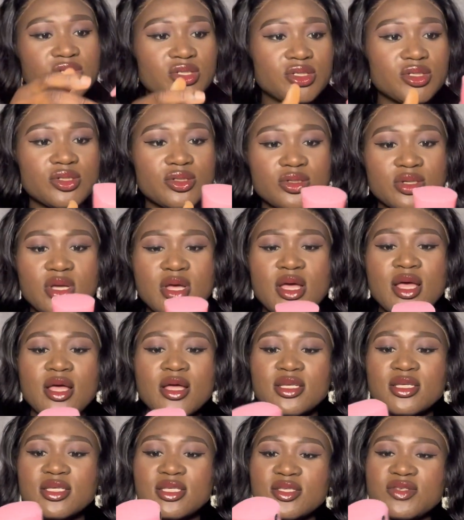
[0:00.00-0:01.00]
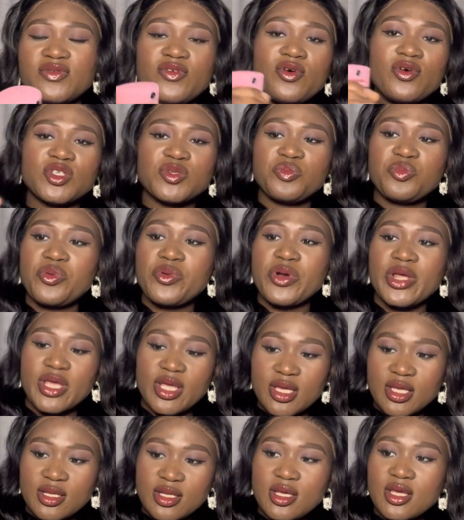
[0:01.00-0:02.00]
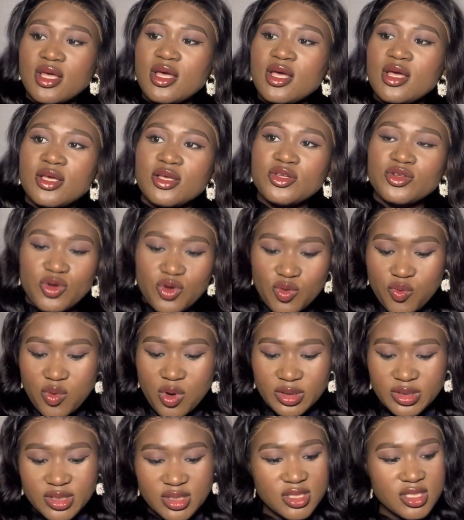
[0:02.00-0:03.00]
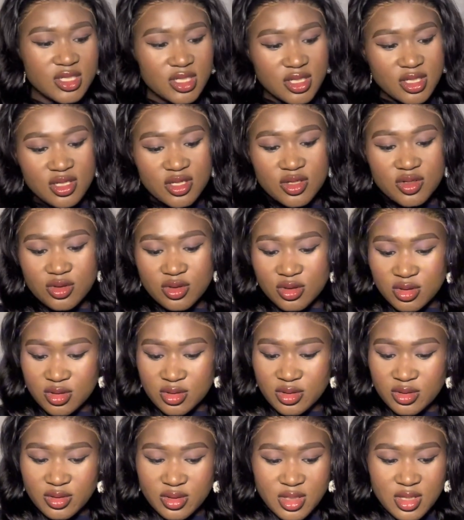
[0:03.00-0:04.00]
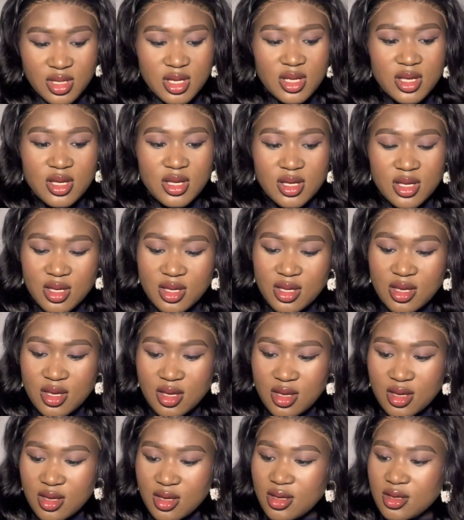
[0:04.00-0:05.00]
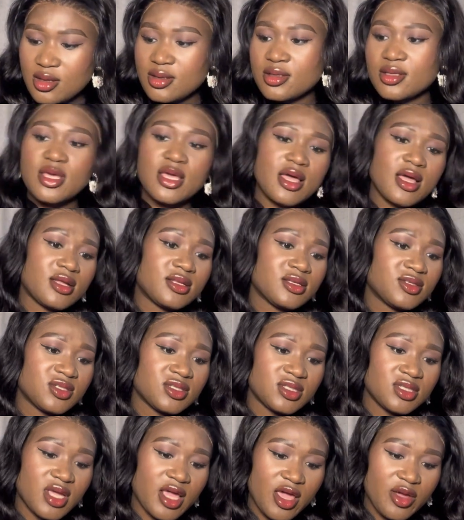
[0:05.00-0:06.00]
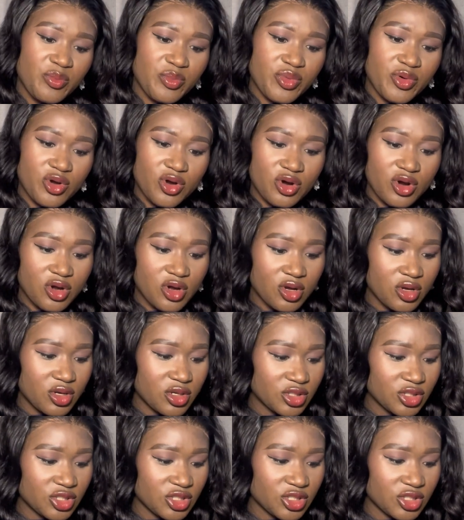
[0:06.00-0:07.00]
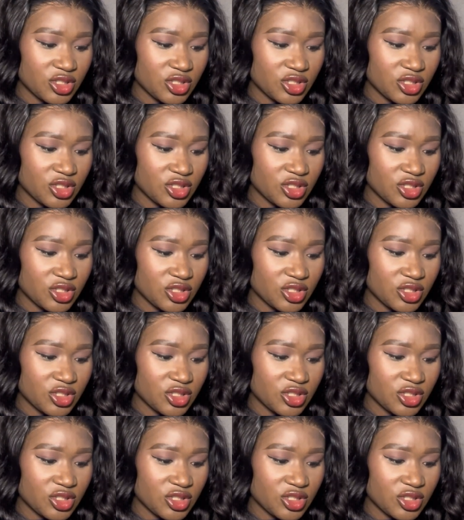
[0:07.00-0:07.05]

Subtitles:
too. This is for spraying, water or air. Yeah, this is airbrush.